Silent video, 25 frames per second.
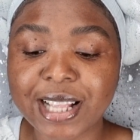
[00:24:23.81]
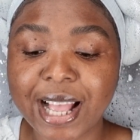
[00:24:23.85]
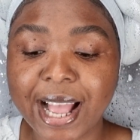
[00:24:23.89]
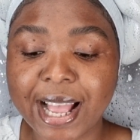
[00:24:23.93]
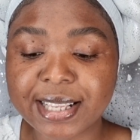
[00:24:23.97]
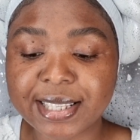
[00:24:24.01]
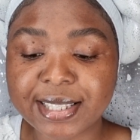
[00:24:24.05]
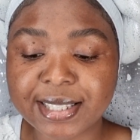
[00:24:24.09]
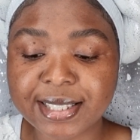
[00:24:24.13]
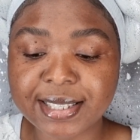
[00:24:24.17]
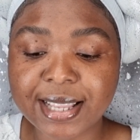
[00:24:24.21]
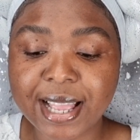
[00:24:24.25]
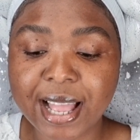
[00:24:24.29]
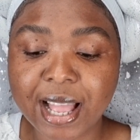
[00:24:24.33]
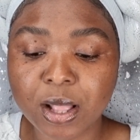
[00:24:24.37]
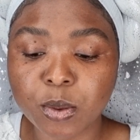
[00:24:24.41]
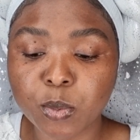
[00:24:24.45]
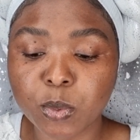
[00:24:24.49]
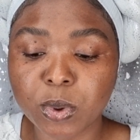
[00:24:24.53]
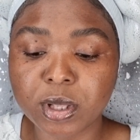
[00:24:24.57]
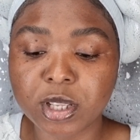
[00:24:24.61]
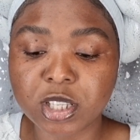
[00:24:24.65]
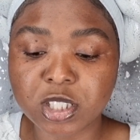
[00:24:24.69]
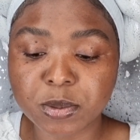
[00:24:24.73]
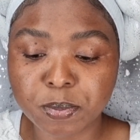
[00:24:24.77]
I stand
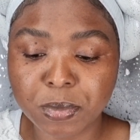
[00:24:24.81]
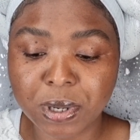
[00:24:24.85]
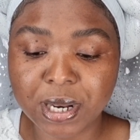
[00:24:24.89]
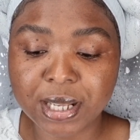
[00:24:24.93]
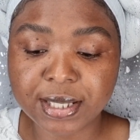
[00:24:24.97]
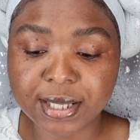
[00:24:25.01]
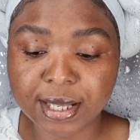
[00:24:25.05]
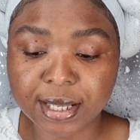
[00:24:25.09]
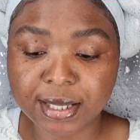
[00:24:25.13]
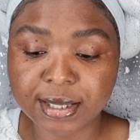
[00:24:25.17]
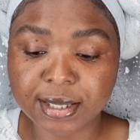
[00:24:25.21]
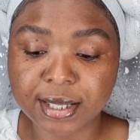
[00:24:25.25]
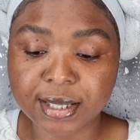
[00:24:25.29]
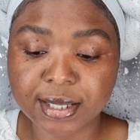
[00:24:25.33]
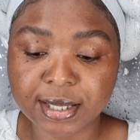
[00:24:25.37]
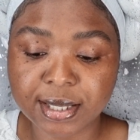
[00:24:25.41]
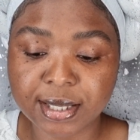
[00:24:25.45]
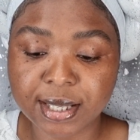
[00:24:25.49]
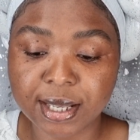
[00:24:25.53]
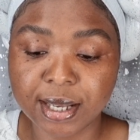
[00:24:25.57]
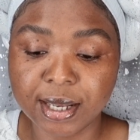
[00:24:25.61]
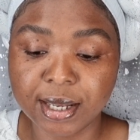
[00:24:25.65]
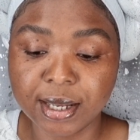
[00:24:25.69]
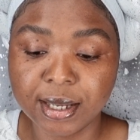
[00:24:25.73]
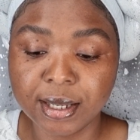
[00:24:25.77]
with this blessed
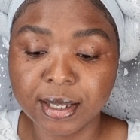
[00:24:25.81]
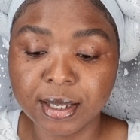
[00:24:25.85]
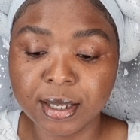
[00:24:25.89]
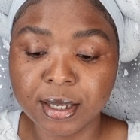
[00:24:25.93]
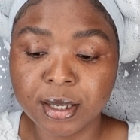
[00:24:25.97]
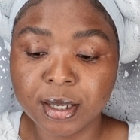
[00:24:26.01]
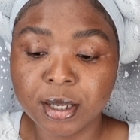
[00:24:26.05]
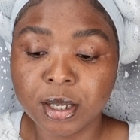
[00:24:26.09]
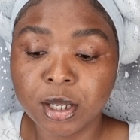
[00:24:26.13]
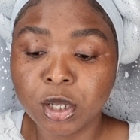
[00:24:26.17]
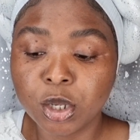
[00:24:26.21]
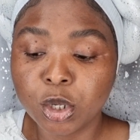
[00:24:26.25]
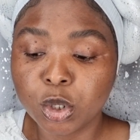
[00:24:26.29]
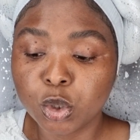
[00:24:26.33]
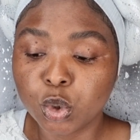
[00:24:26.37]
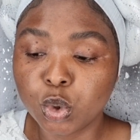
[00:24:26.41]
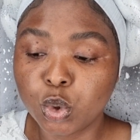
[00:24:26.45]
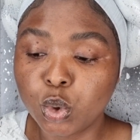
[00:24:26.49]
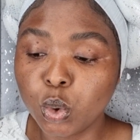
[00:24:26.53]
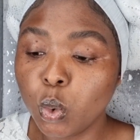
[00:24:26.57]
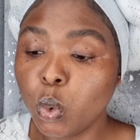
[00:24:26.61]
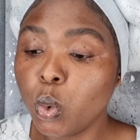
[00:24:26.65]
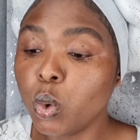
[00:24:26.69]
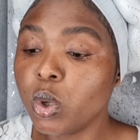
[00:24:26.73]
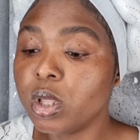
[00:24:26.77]
sister.
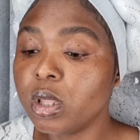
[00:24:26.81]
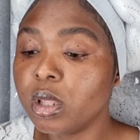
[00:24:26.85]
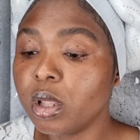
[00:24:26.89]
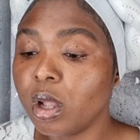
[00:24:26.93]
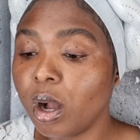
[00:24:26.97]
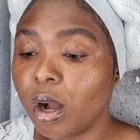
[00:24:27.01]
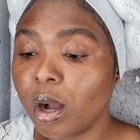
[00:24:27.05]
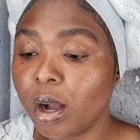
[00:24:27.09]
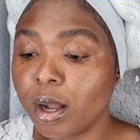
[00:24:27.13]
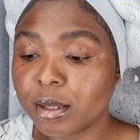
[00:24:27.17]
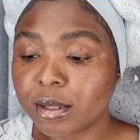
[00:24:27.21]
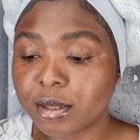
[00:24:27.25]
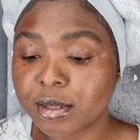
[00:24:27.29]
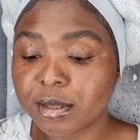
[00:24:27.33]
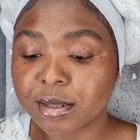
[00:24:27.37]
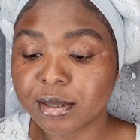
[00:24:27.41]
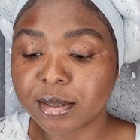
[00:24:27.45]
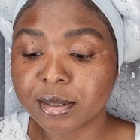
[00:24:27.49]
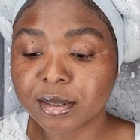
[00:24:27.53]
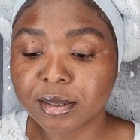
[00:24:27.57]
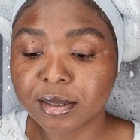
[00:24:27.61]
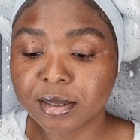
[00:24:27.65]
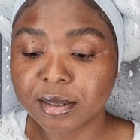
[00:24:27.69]
Do not,